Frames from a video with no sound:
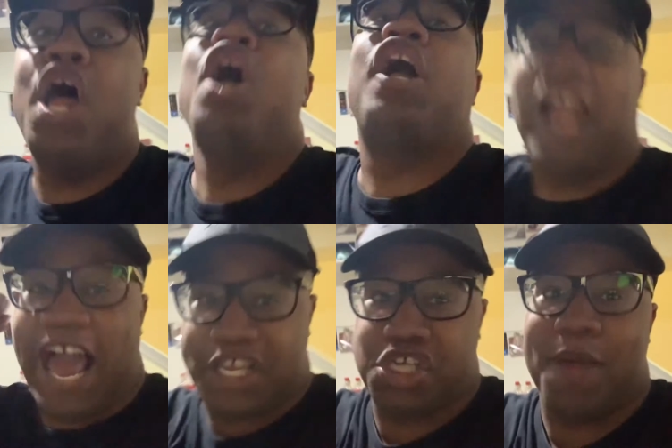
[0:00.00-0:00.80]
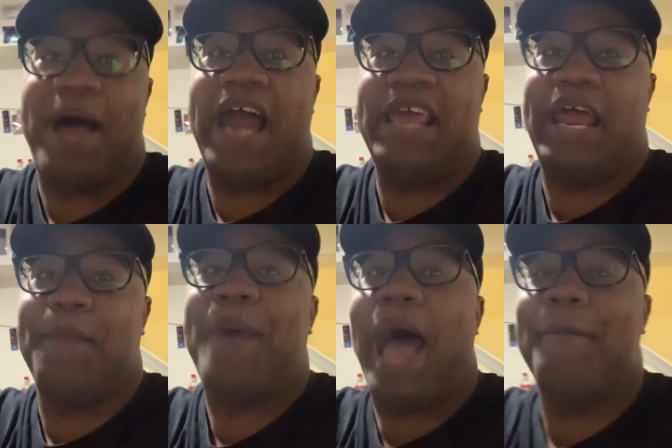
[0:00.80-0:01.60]
to clock somebody
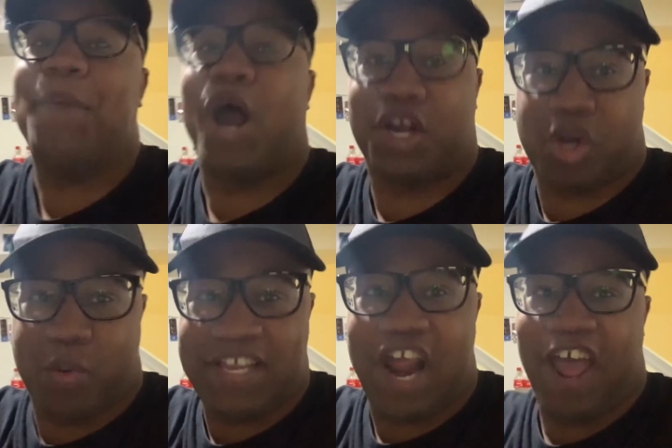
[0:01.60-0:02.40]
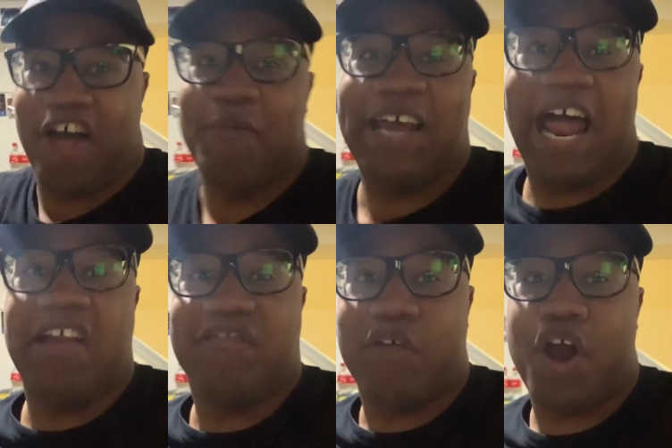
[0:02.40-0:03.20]
like Bob Barker with your helmet
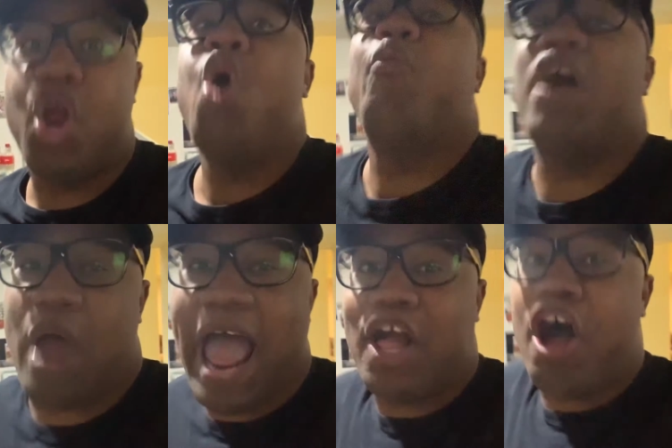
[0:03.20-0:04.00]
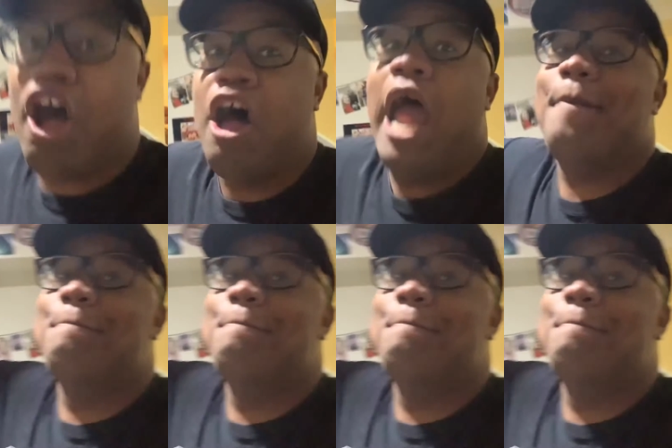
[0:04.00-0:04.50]
on for what I call